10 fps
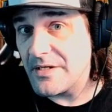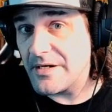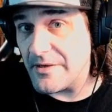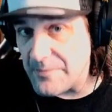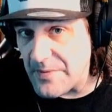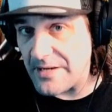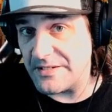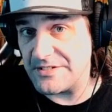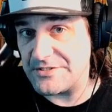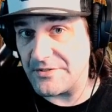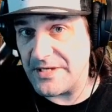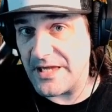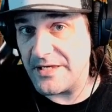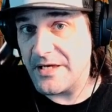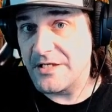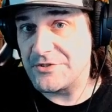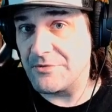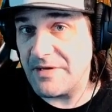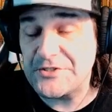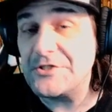awareness, okay? So
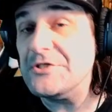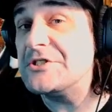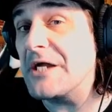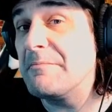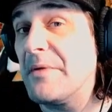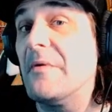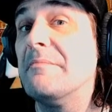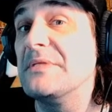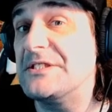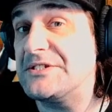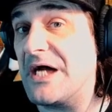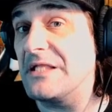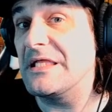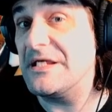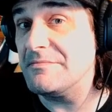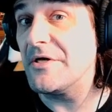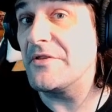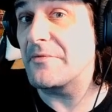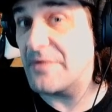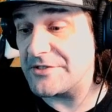make sure you check Boa Blitzed out. Let him know
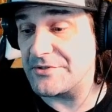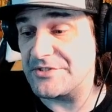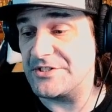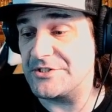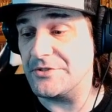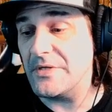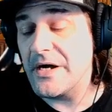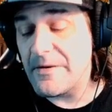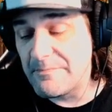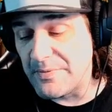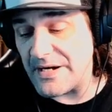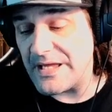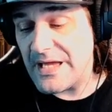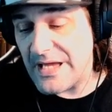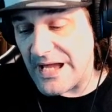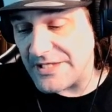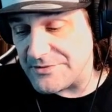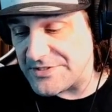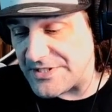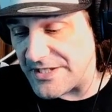that Retro sent you. But as I
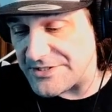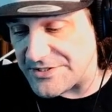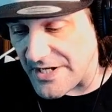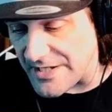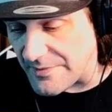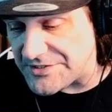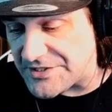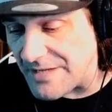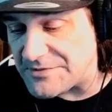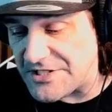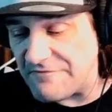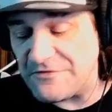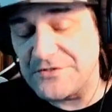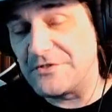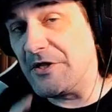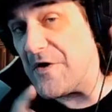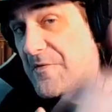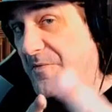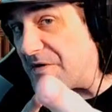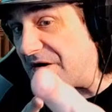was saying, what's up? Jeff is
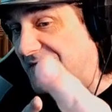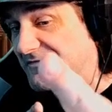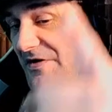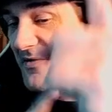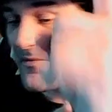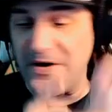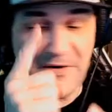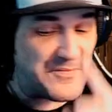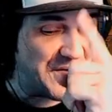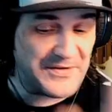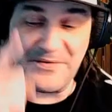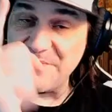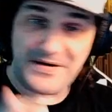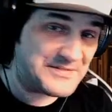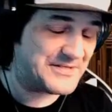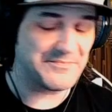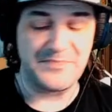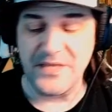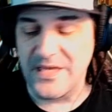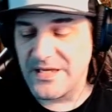Lone Wolf. Welcome, welcome, welcome.
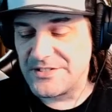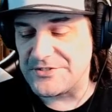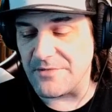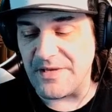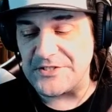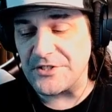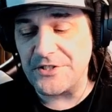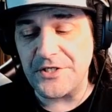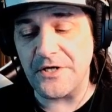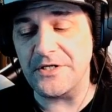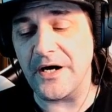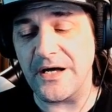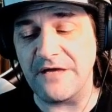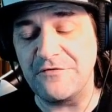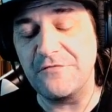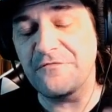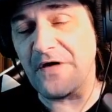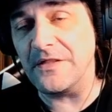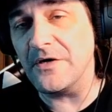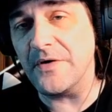So make sure you go to, if you
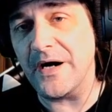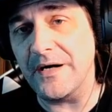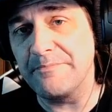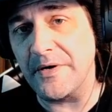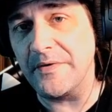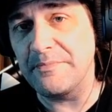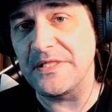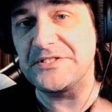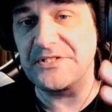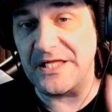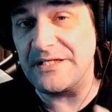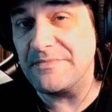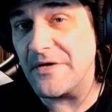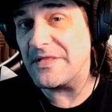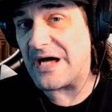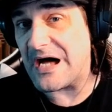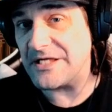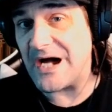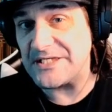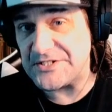follow Boa Blitz, let him know
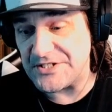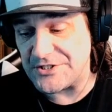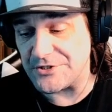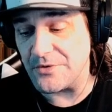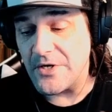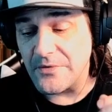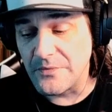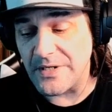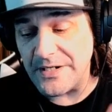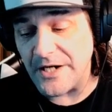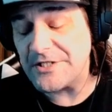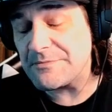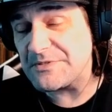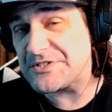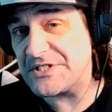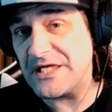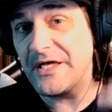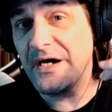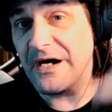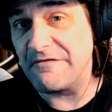I sent you. 100%
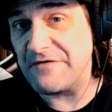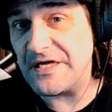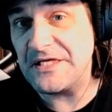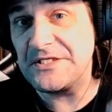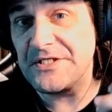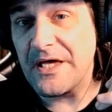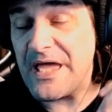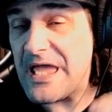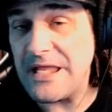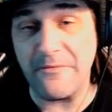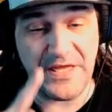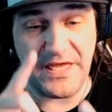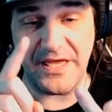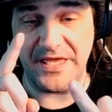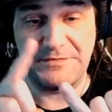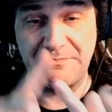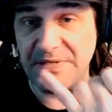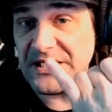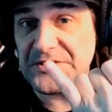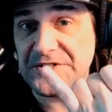of his
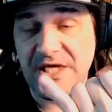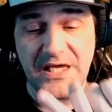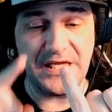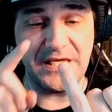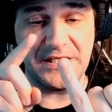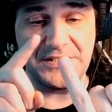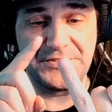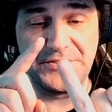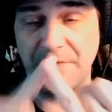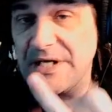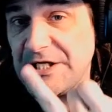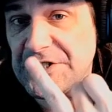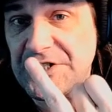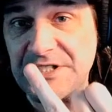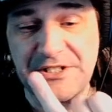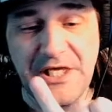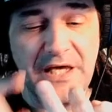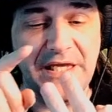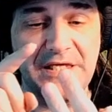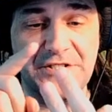bits, his donations,
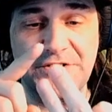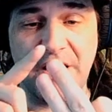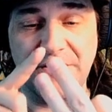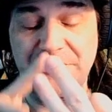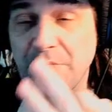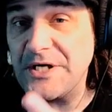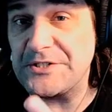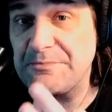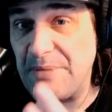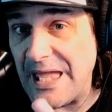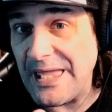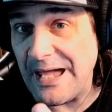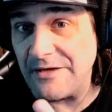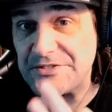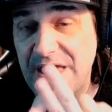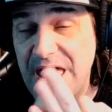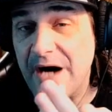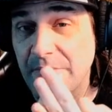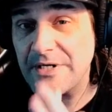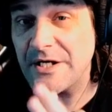his Twitch payouts,
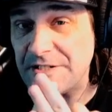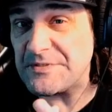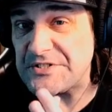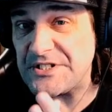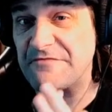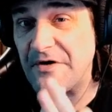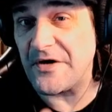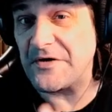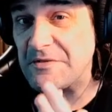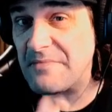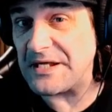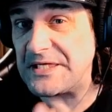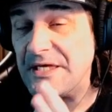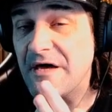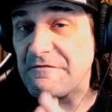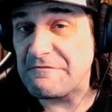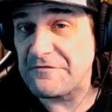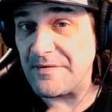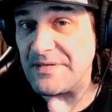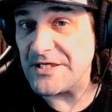100% of all the money
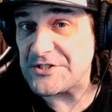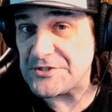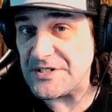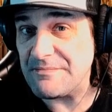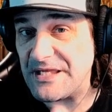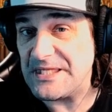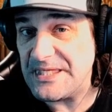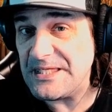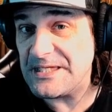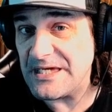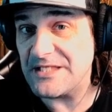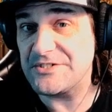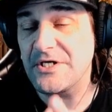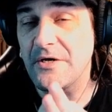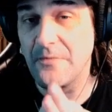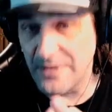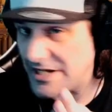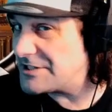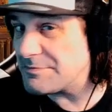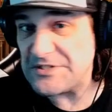from his stream that he gets,
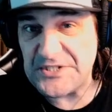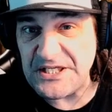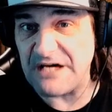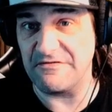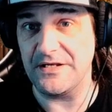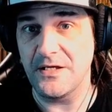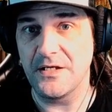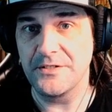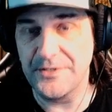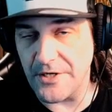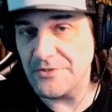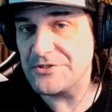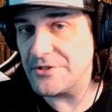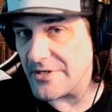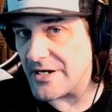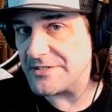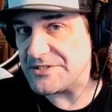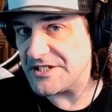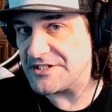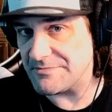100% of it goes to
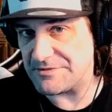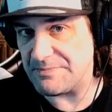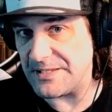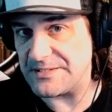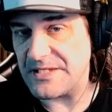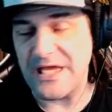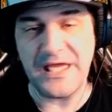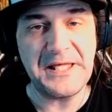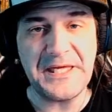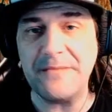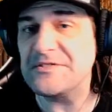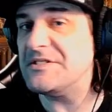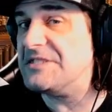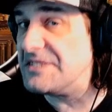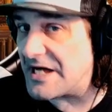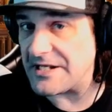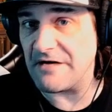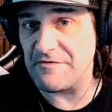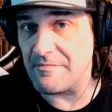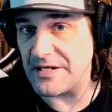Autism Speaks. He keeps none
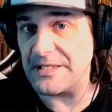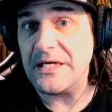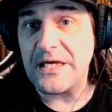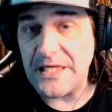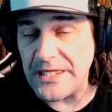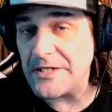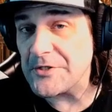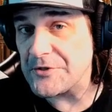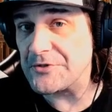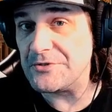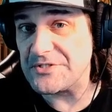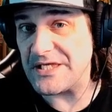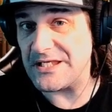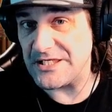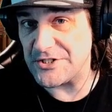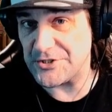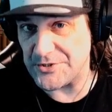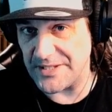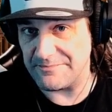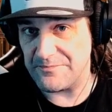of the money he accrues in his
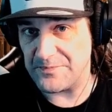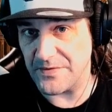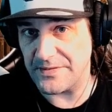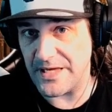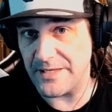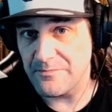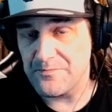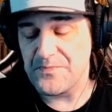stream, okay?